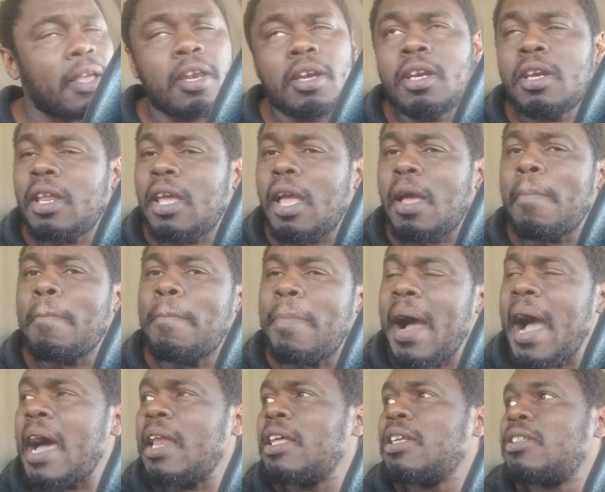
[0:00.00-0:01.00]
of the damn
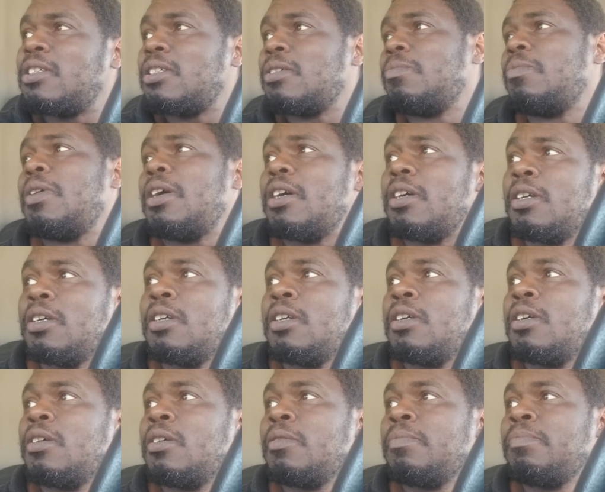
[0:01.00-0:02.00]
pilot somewhere
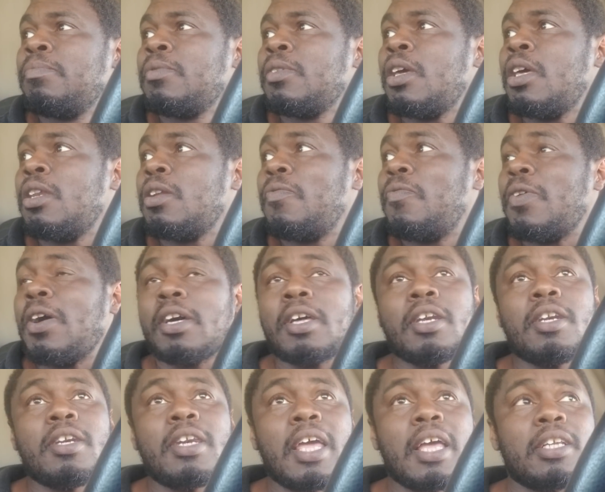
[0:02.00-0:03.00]
in the
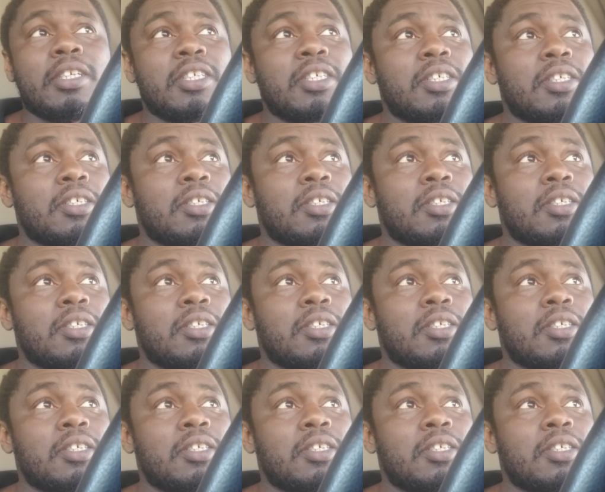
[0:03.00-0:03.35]
fucking ditch.